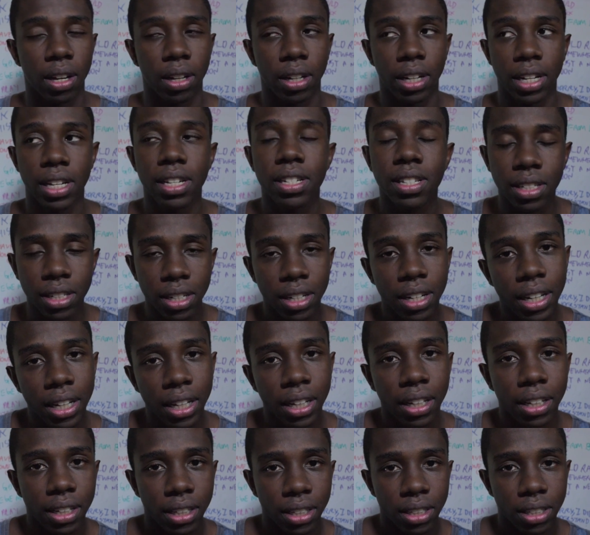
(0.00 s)

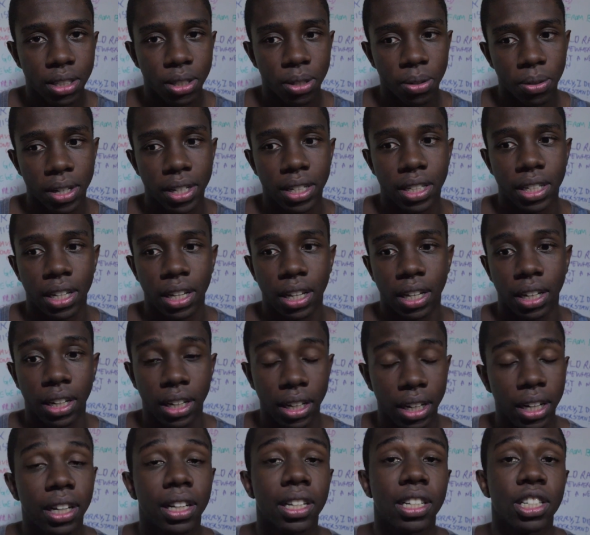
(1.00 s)
listening to it in
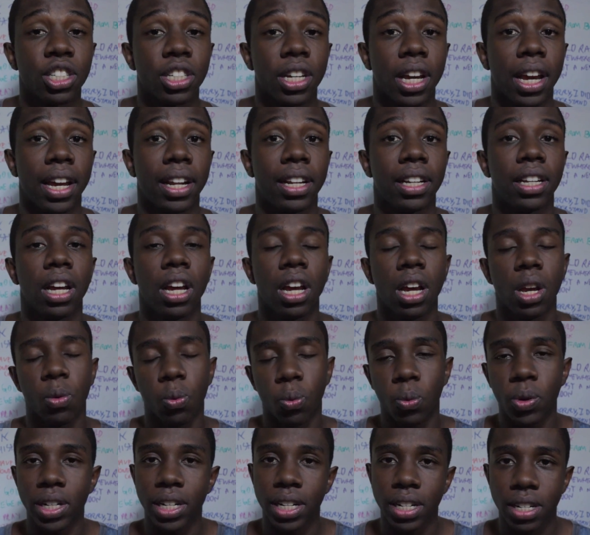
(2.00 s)
English and
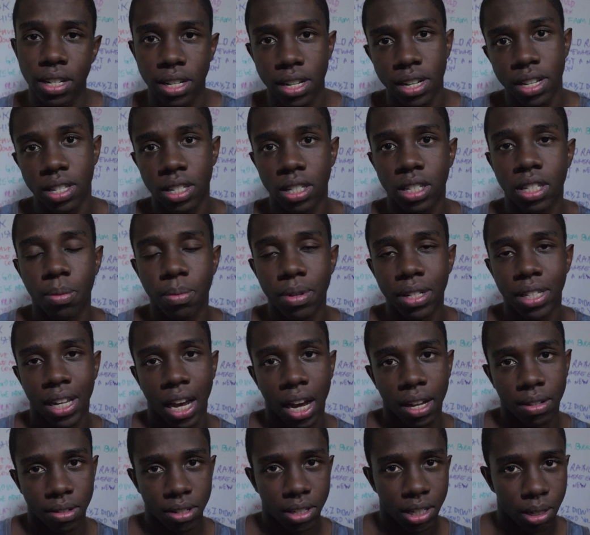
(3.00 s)
reading the
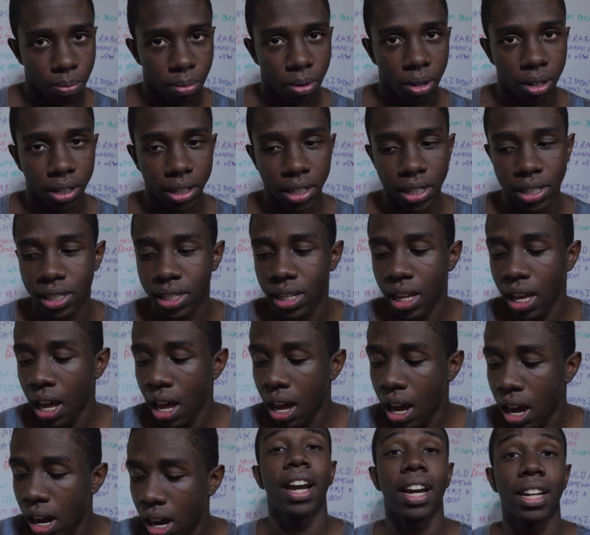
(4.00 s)
subtitles in Portuguese.
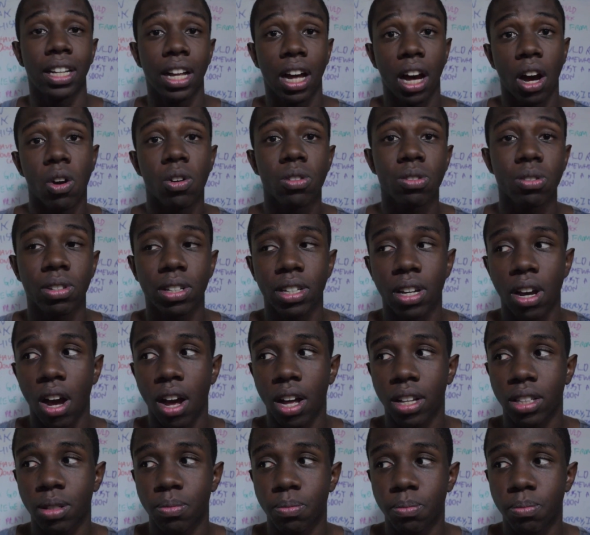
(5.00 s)
And I also
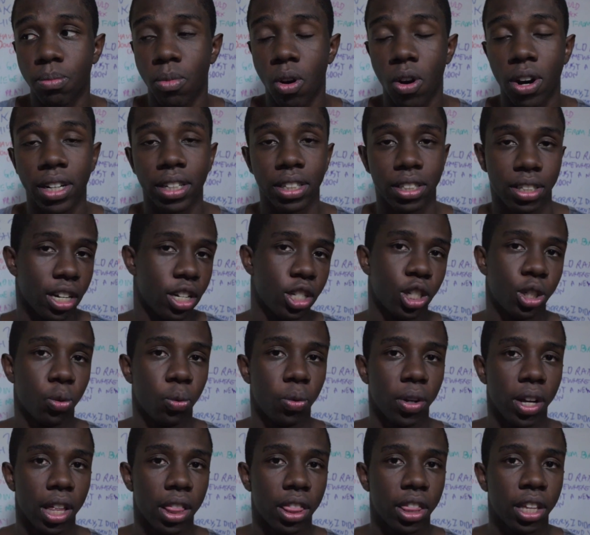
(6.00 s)
got more in touch
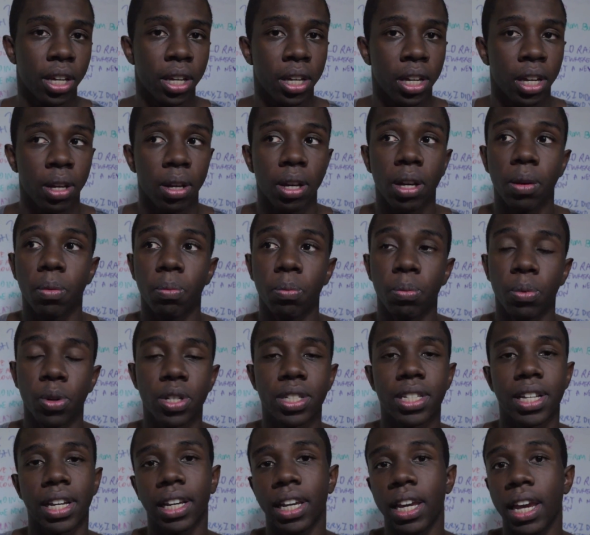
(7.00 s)
with
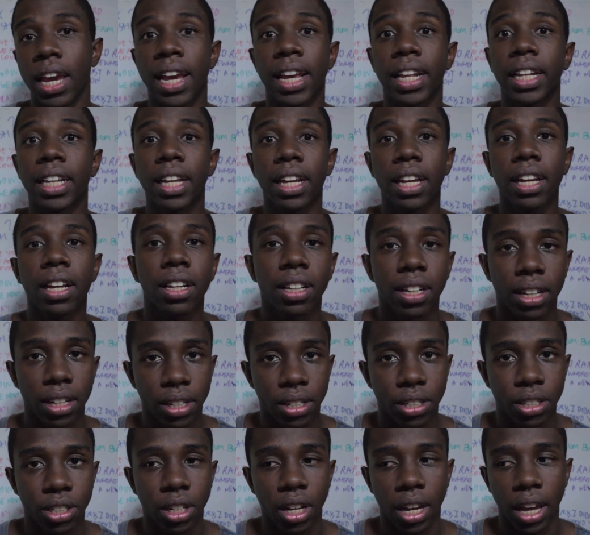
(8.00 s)
music in
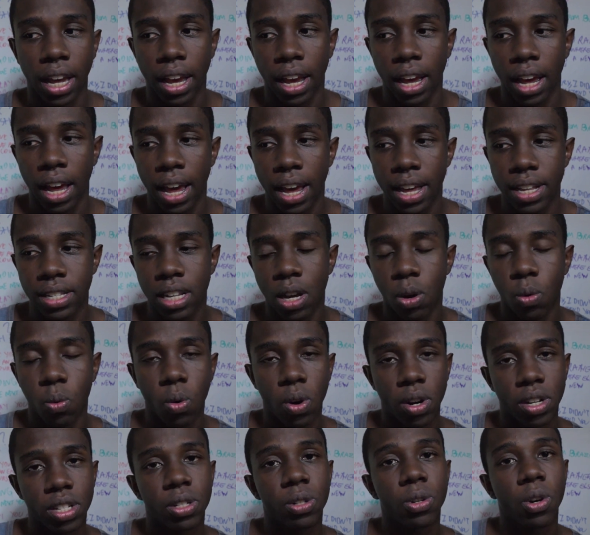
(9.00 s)
English as I
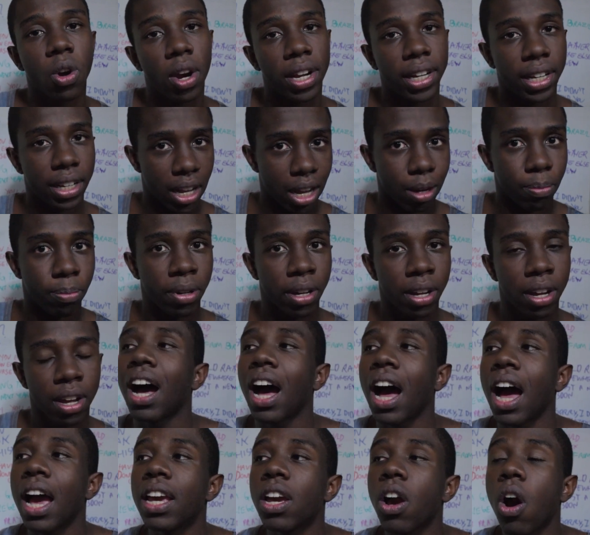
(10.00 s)
was growing up.
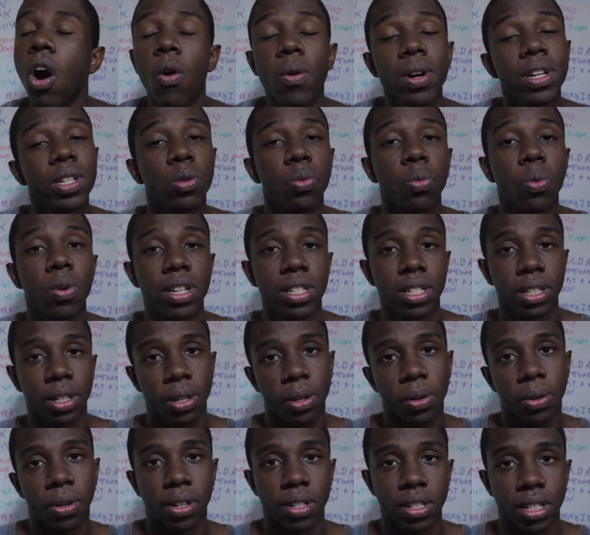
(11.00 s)
I always was
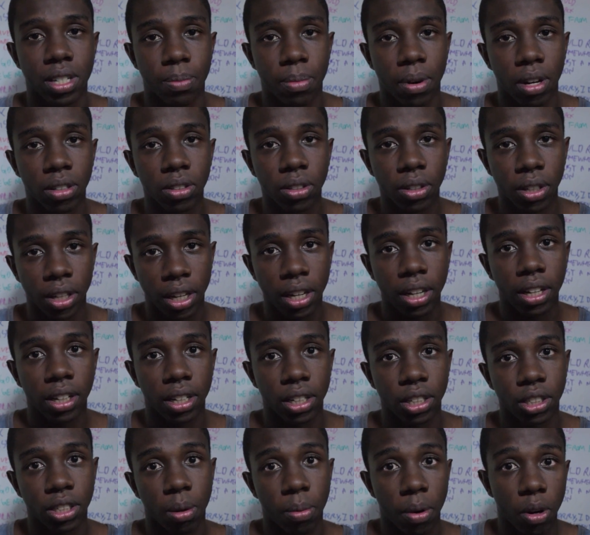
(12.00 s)
curious about
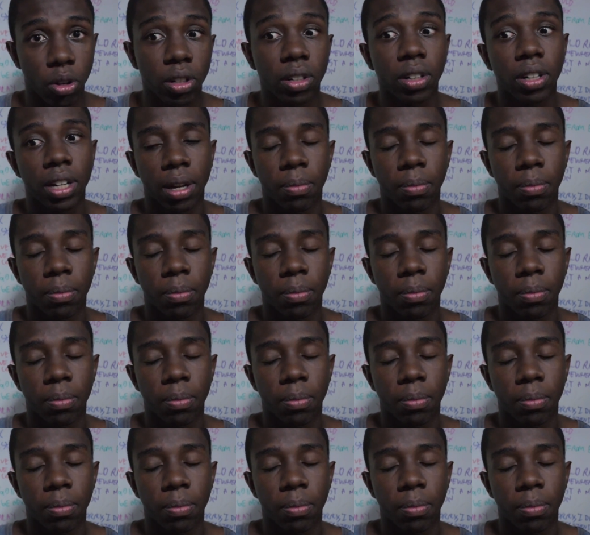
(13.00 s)
English, about